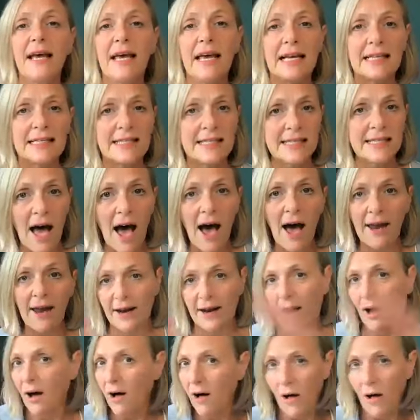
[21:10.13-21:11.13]
It's not
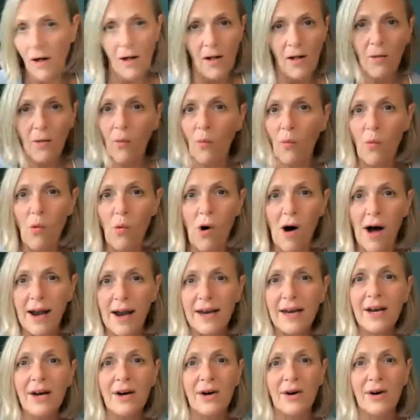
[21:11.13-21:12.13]
all
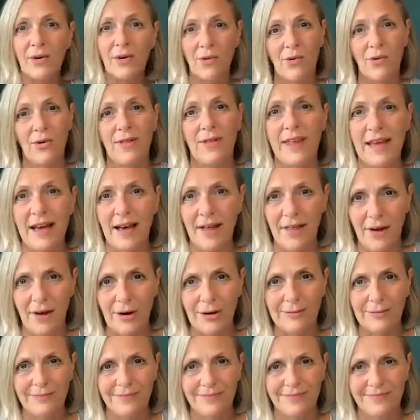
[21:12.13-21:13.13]
one or the
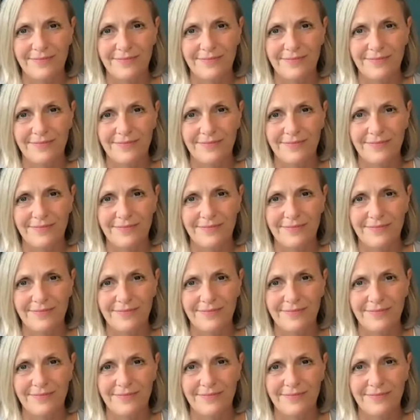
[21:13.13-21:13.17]
other.